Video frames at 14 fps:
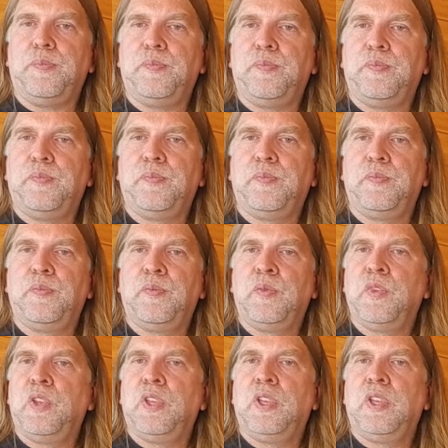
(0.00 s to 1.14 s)

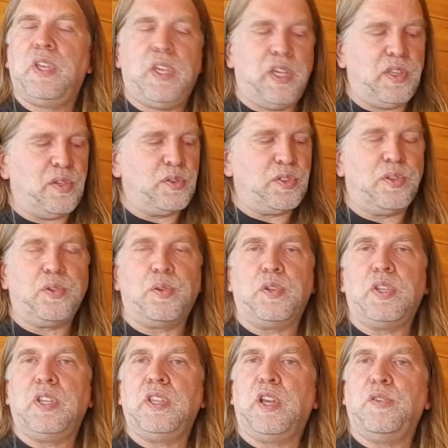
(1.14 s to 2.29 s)
and there's your third.
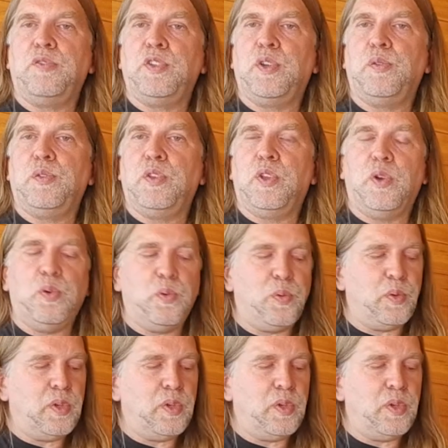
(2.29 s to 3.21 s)
Now, if you don't know